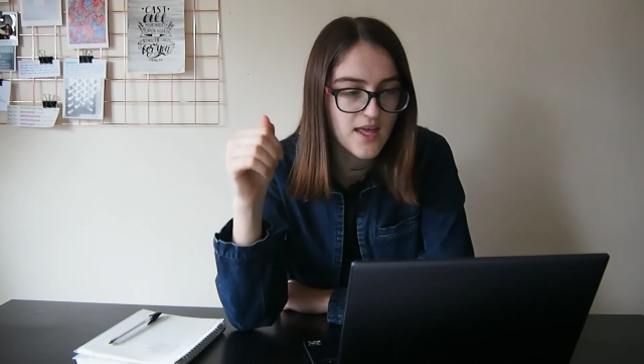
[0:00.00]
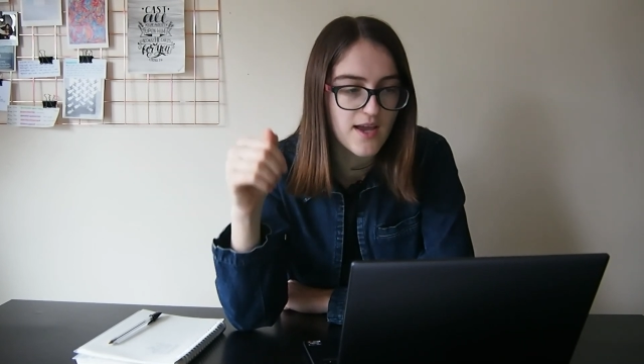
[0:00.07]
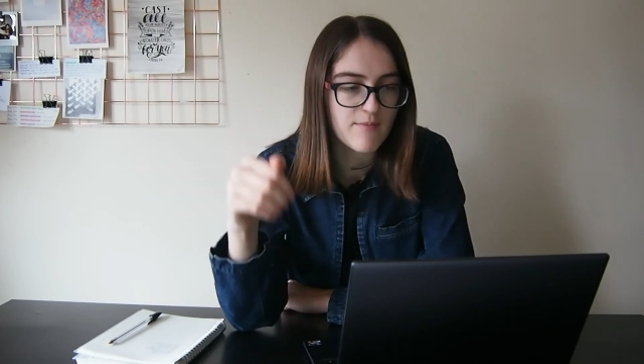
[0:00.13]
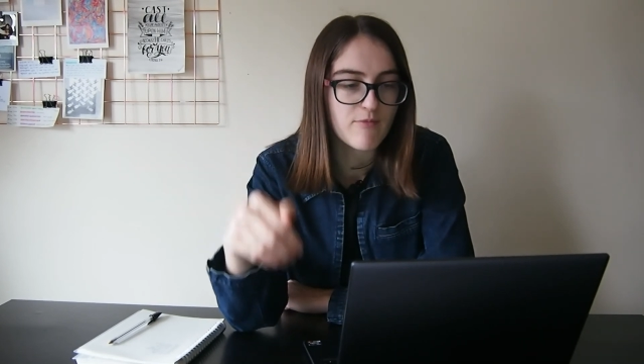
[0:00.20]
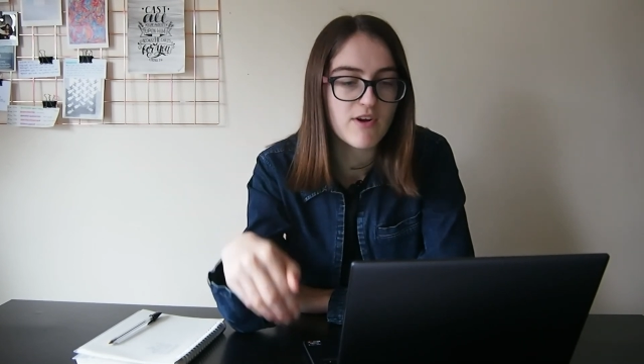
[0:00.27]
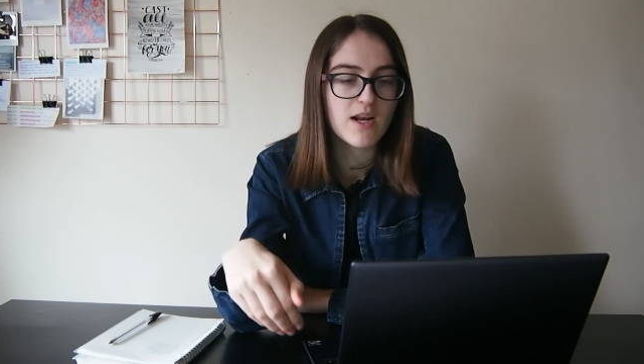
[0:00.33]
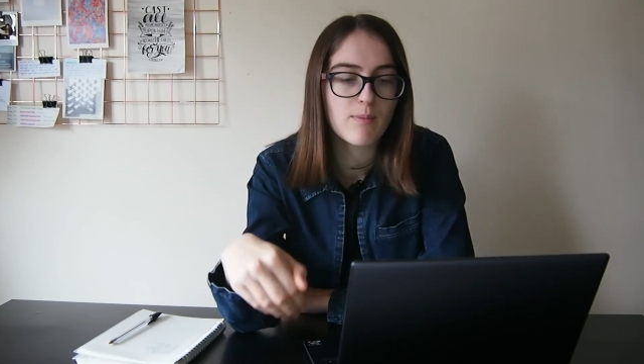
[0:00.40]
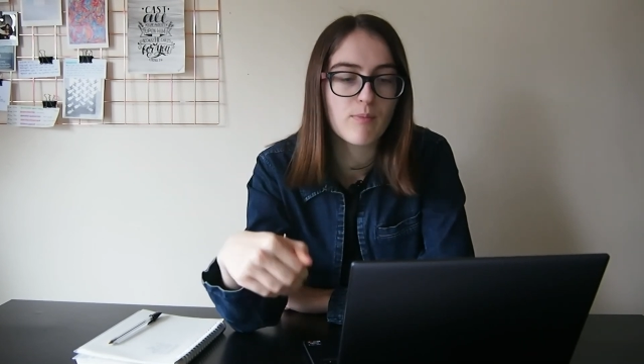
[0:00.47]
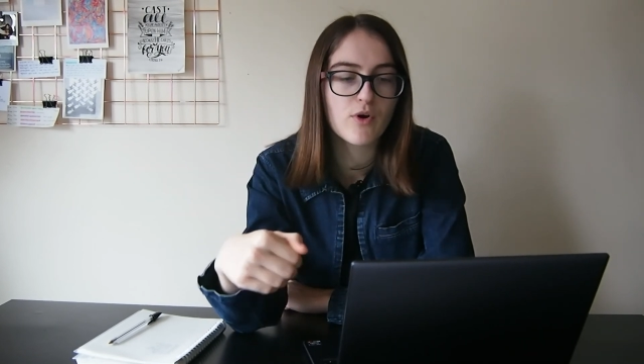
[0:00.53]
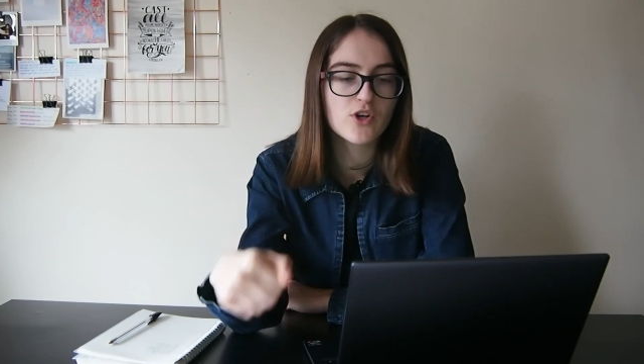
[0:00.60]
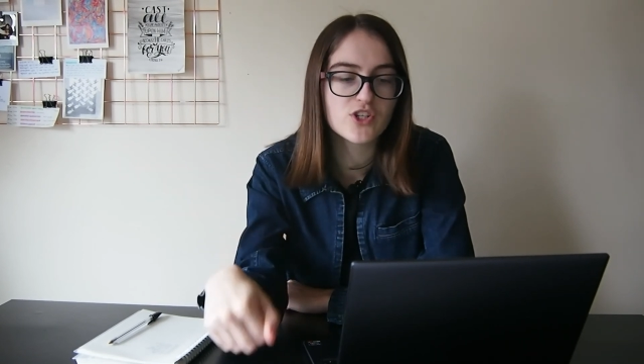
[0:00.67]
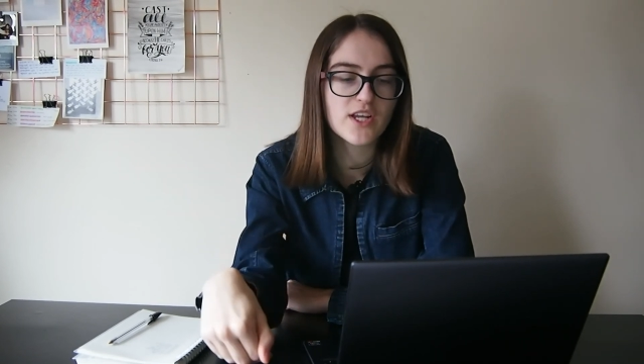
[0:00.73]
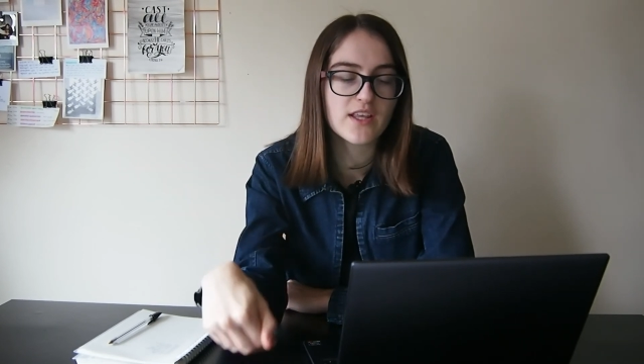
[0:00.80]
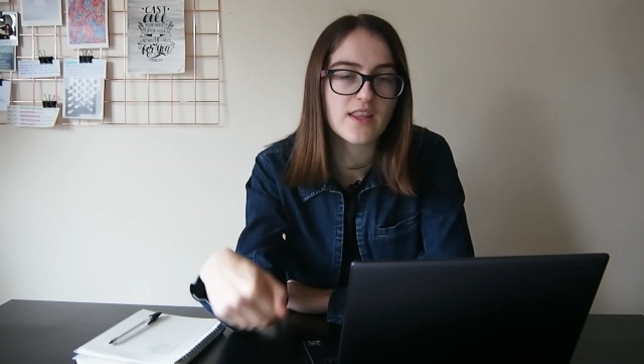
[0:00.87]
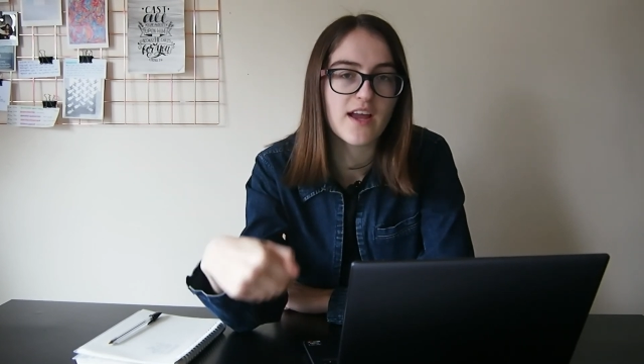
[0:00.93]
they're really
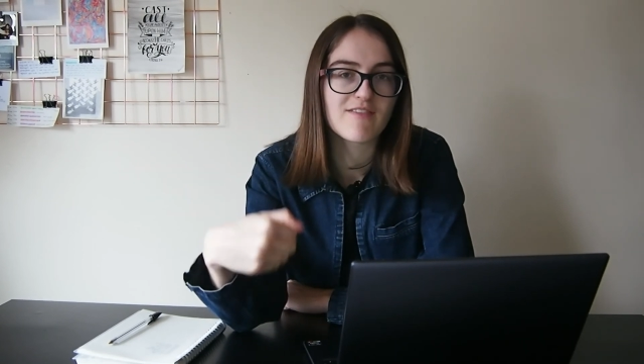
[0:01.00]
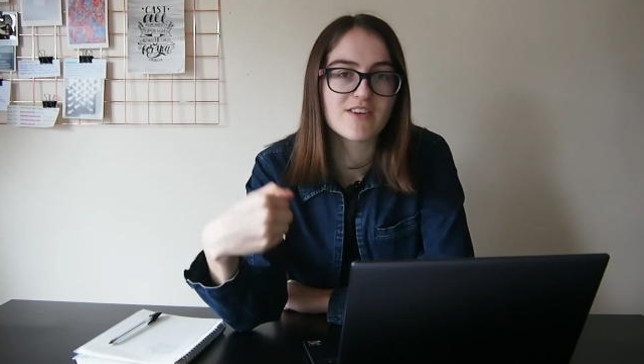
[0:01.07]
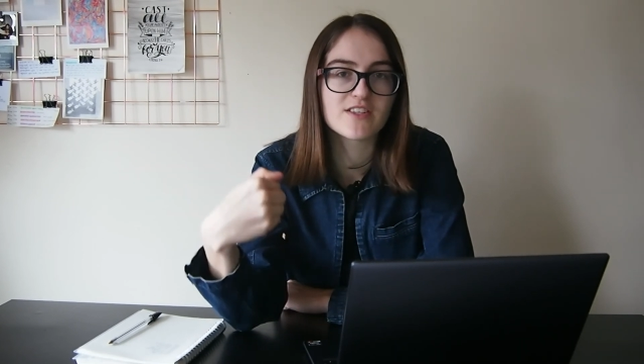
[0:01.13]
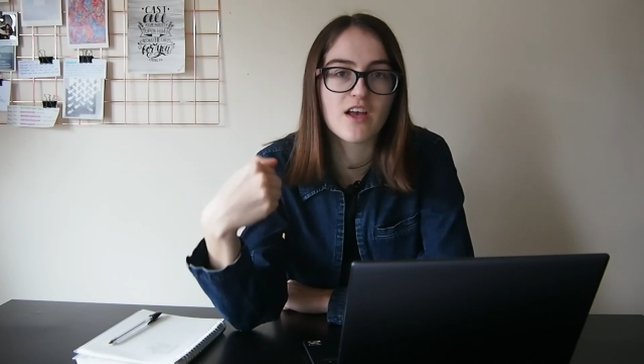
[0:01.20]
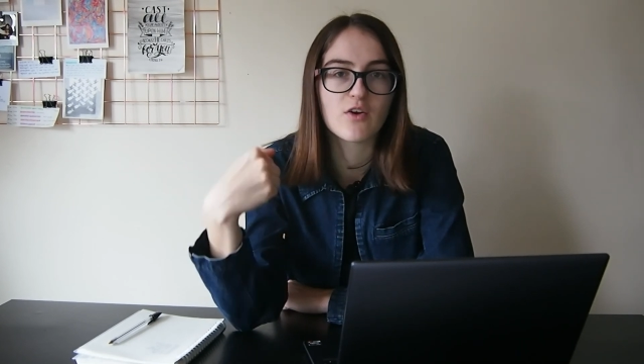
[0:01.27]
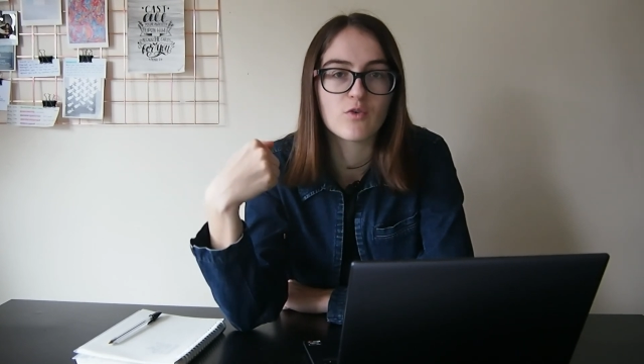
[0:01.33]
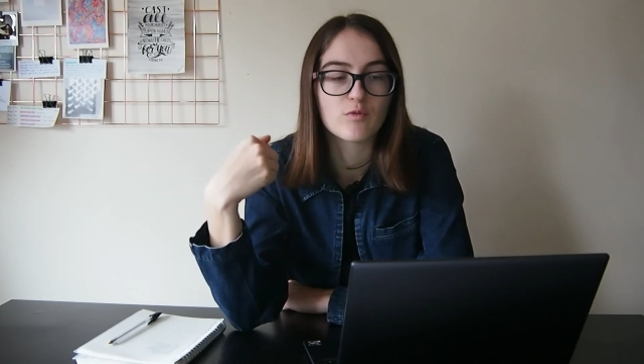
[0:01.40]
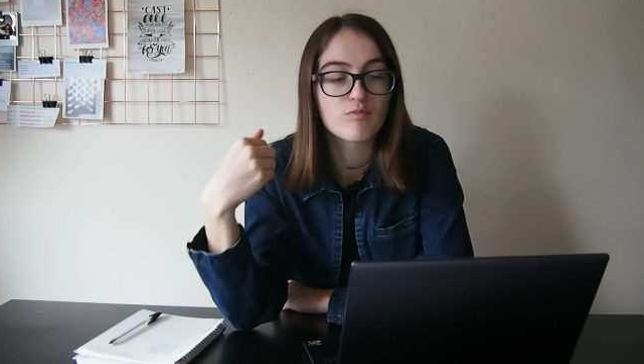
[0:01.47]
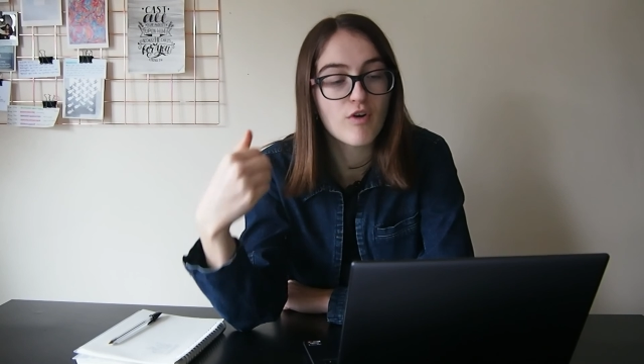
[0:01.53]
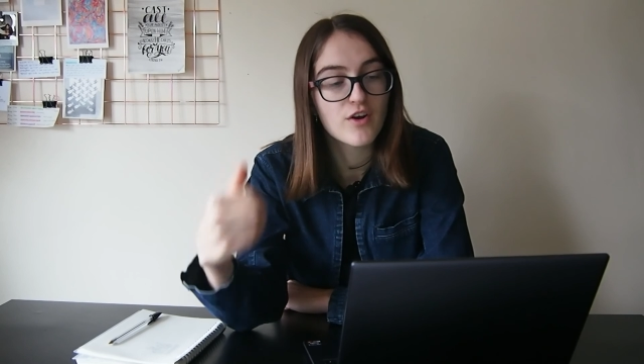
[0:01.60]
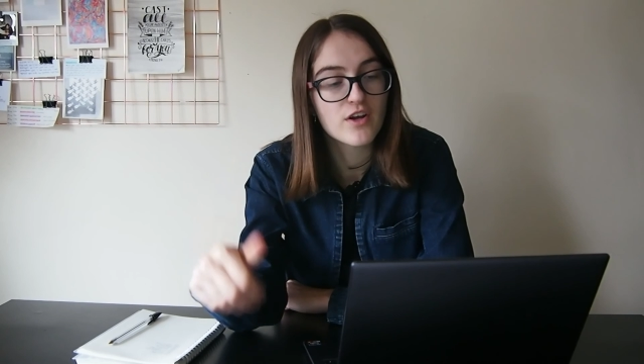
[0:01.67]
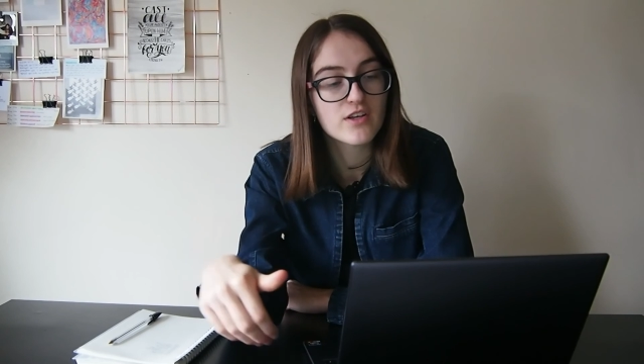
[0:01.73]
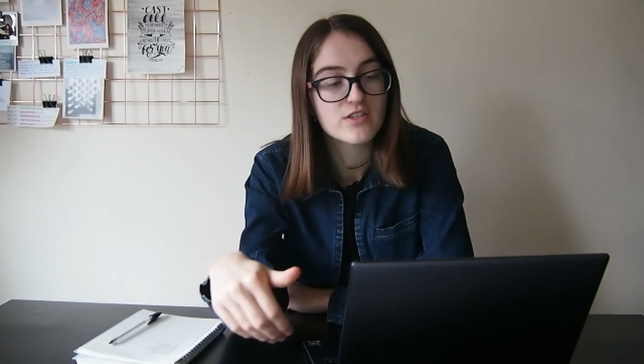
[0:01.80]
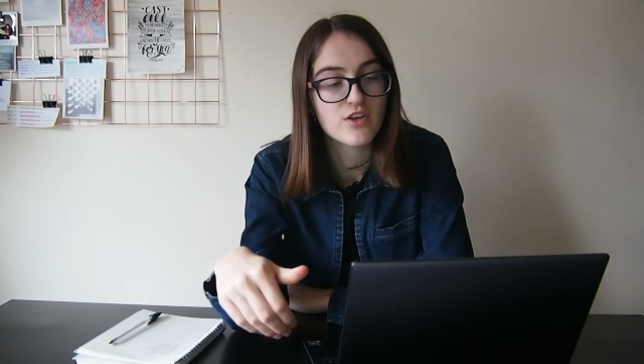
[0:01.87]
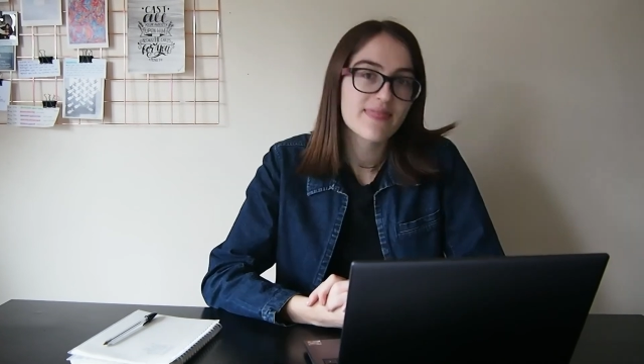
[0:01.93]
pushing their recycled
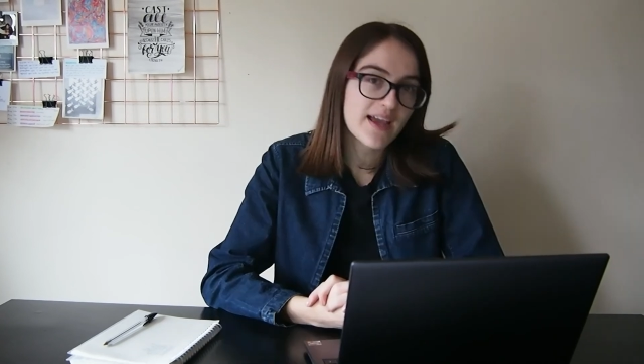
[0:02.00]
products.